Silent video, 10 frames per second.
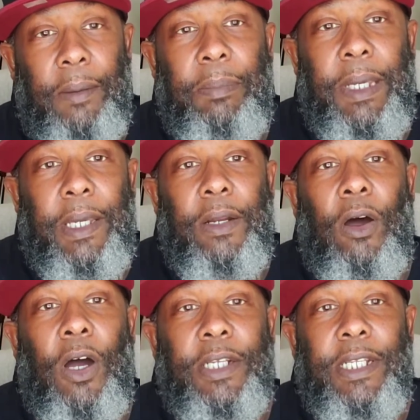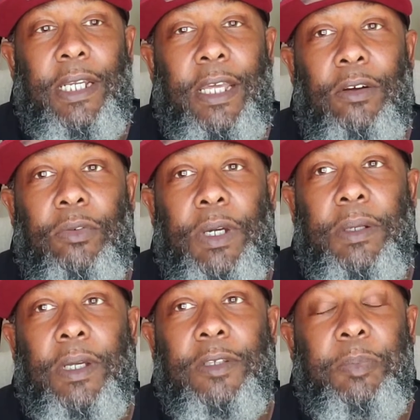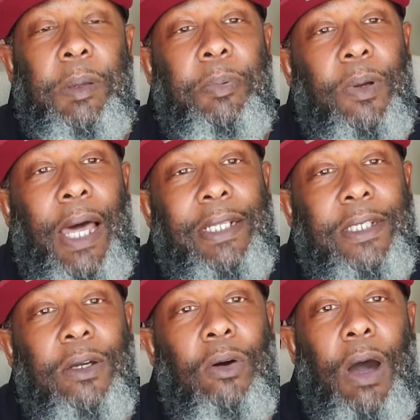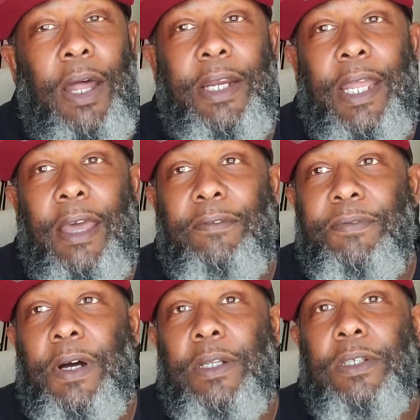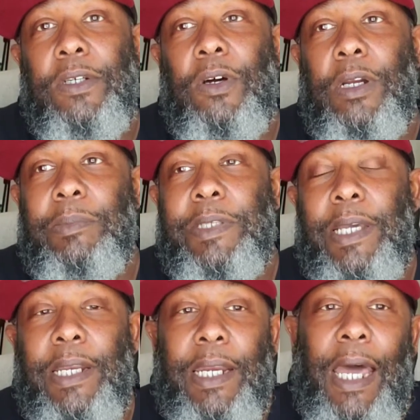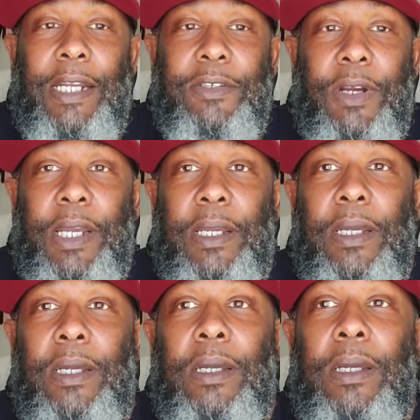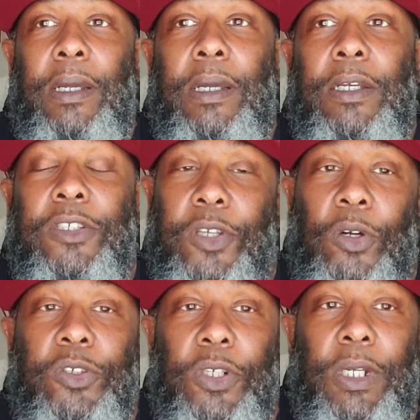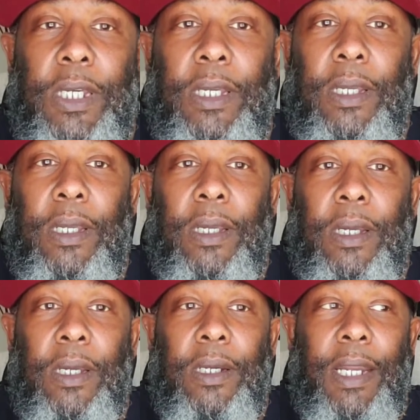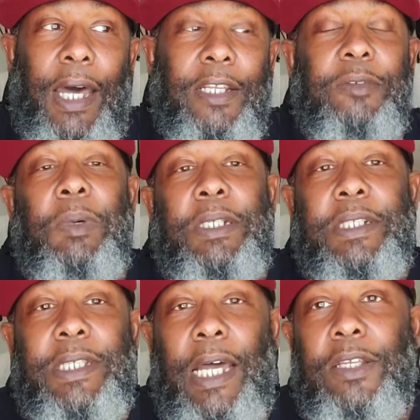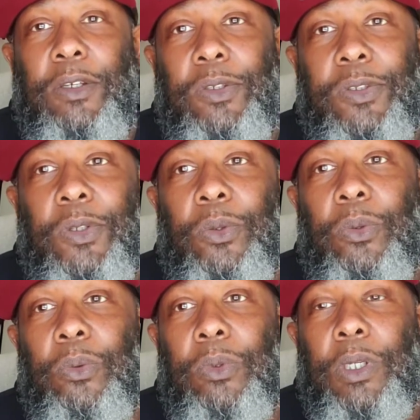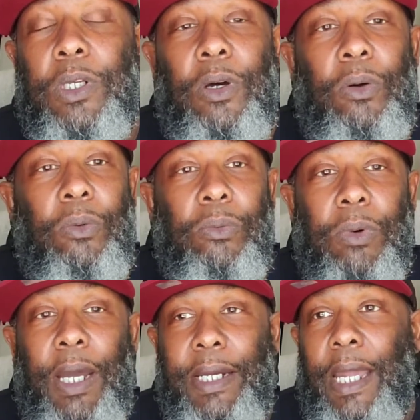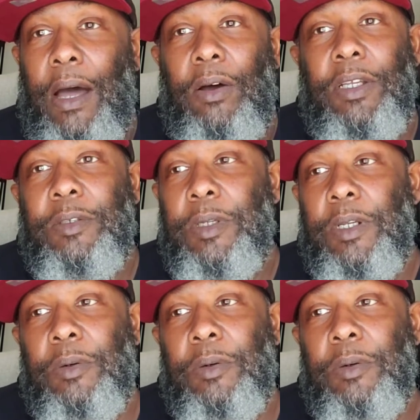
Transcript: being hard to live with, because people like to go out and have fun, you know what I'm saying? And I drink socially, not as much as I used to. Right now, it's